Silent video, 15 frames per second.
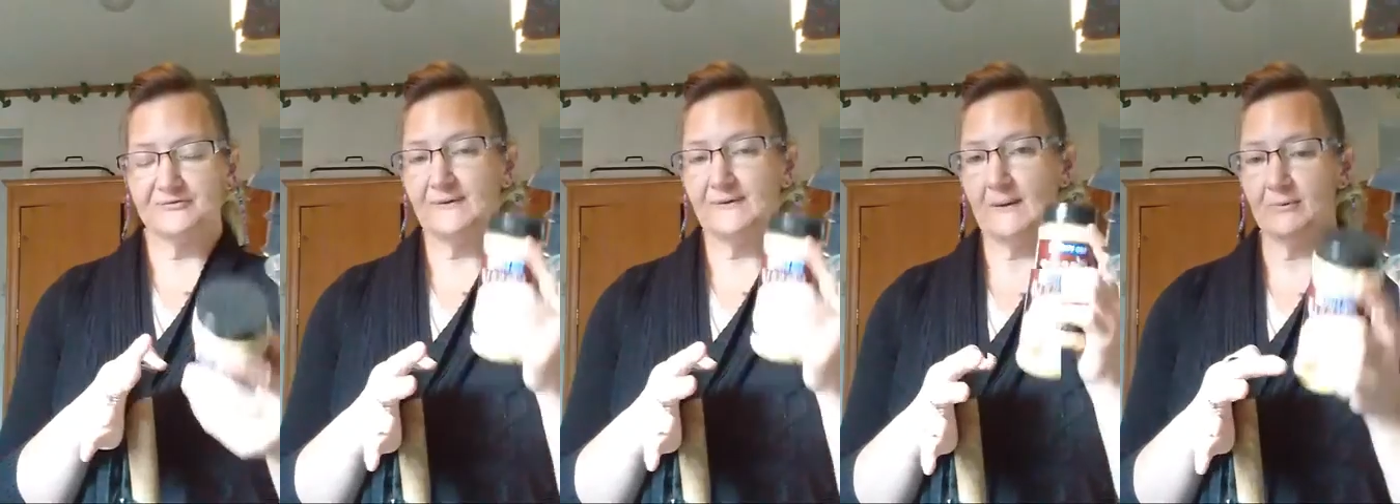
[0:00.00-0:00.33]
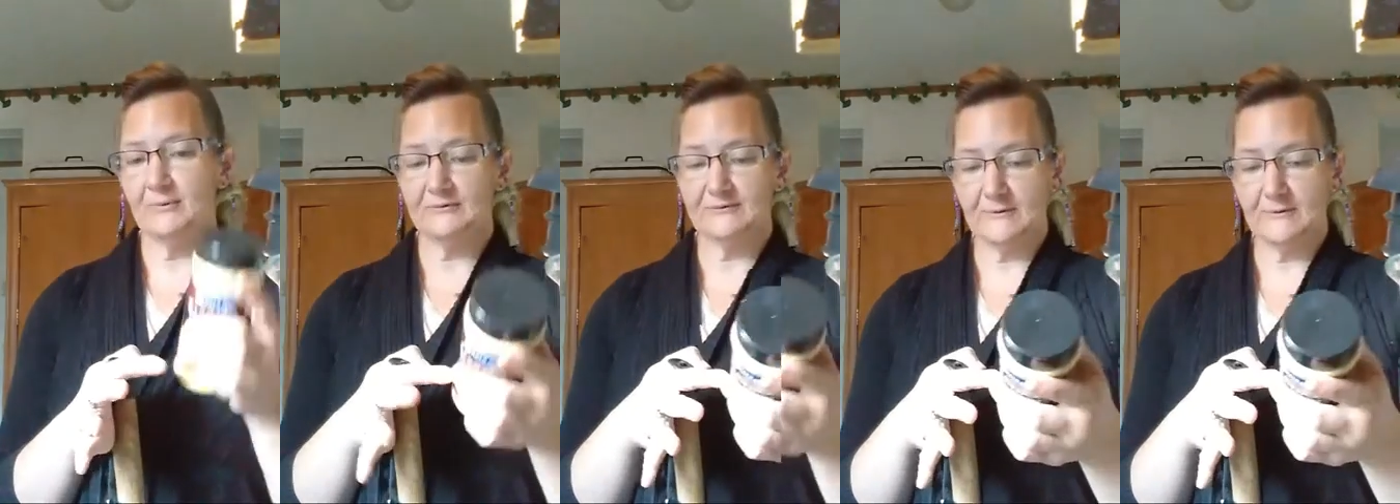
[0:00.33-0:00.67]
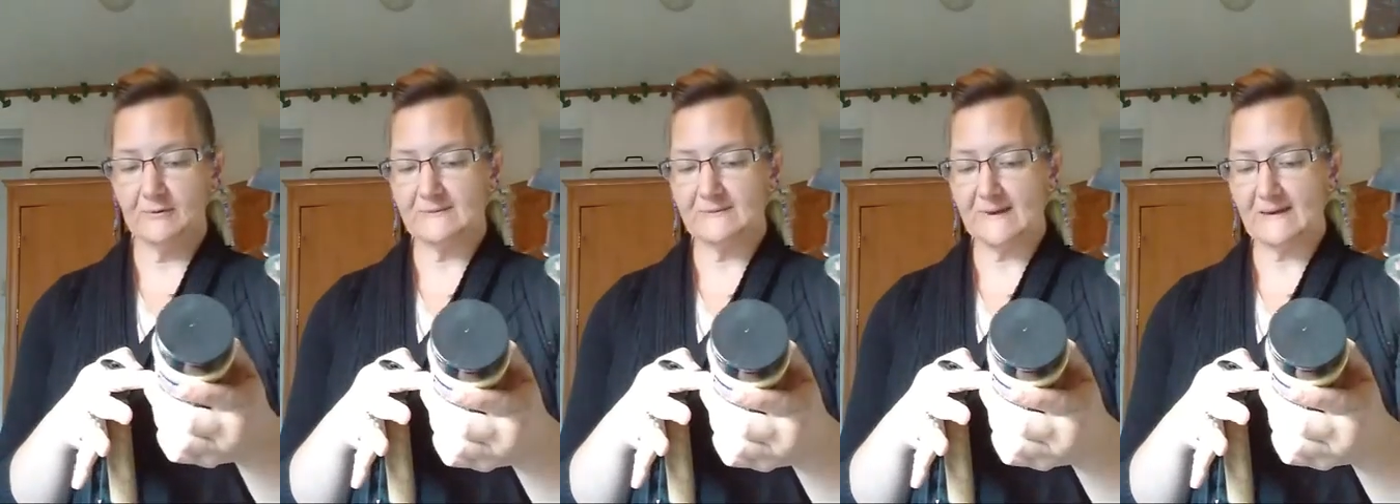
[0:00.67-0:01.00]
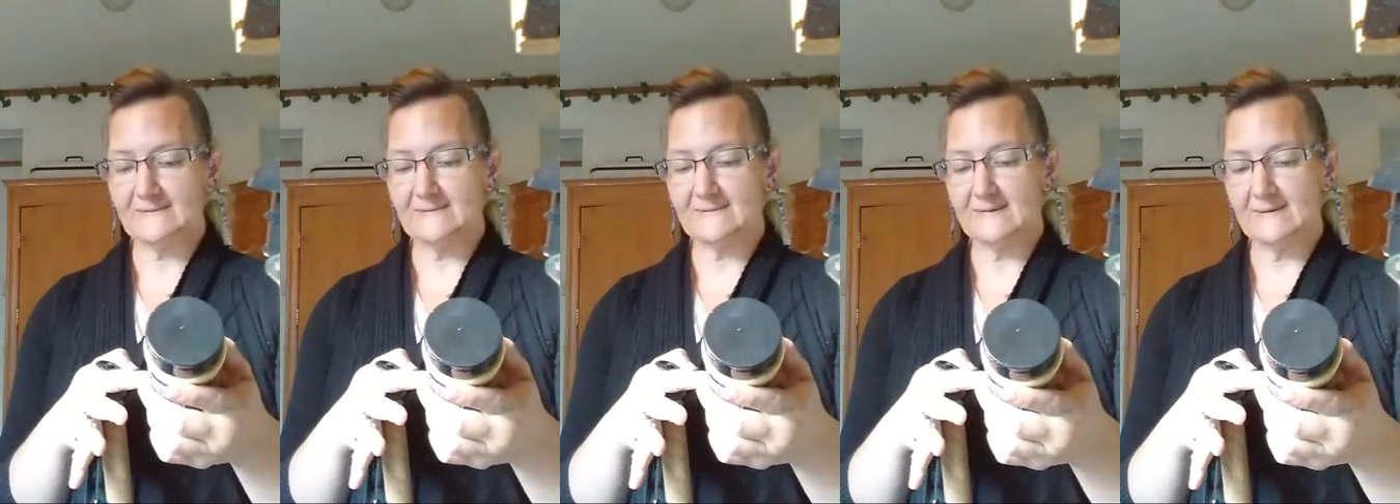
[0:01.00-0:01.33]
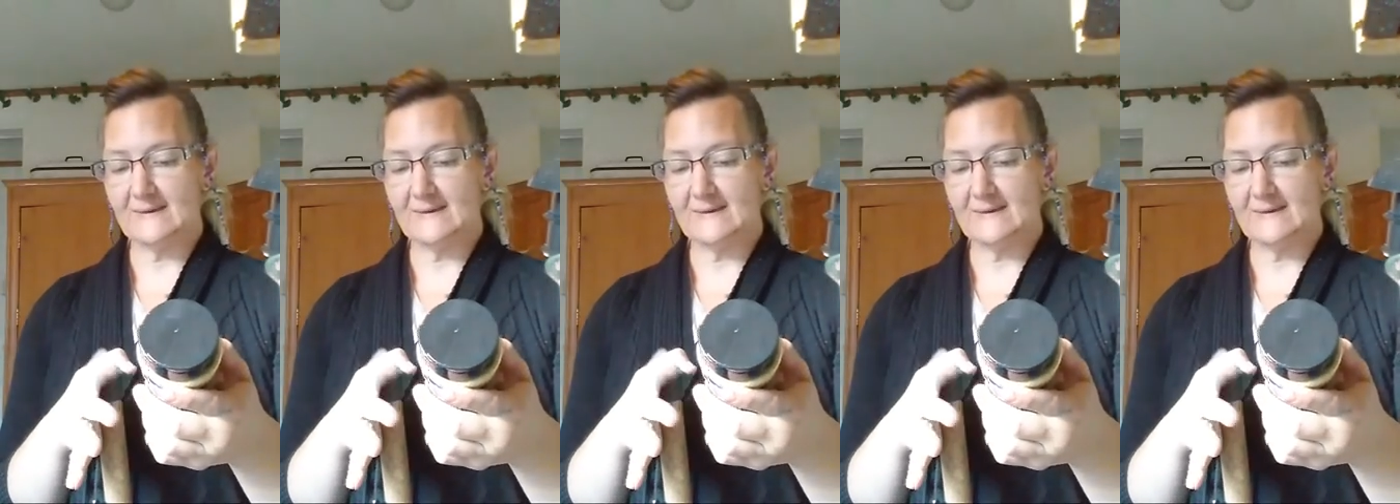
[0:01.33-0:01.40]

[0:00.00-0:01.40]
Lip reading: tablespoons has